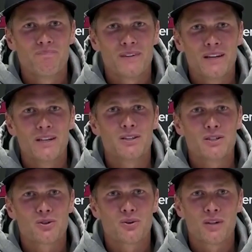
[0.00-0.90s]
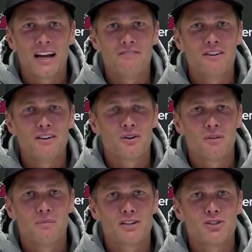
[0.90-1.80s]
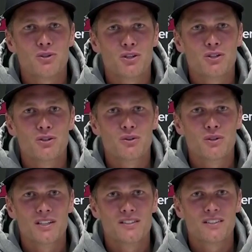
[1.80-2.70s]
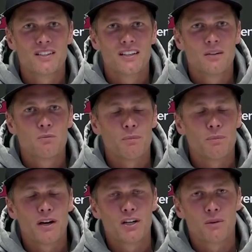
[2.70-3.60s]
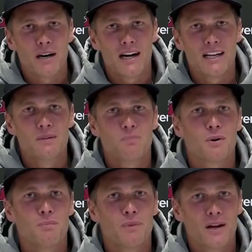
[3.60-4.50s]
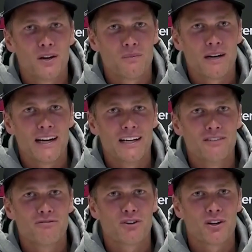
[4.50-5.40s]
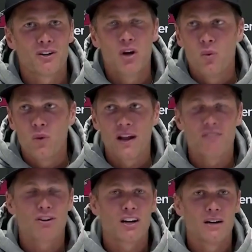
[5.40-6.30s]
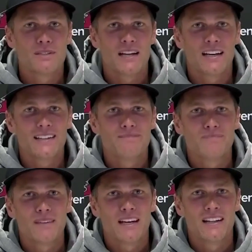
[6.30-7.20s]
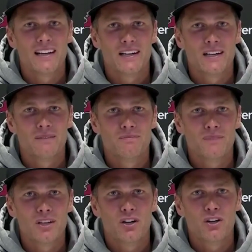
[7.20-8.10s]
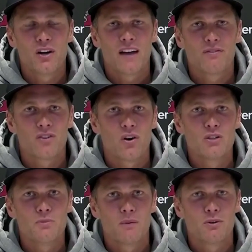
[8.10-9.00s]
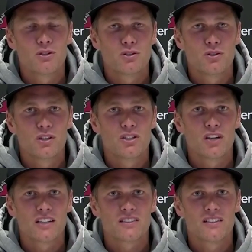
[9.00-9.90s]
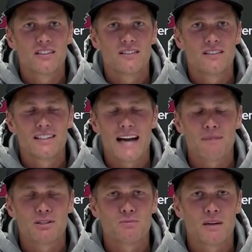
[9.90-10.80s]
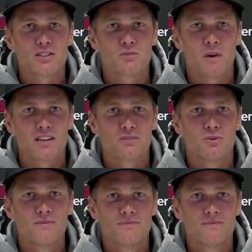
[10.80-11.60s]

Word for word: in control in life either and the best you could do is prepare your body prepare your mind for whatever comes at it and then um, you know you have to always be able to adjust and adapt as best as possible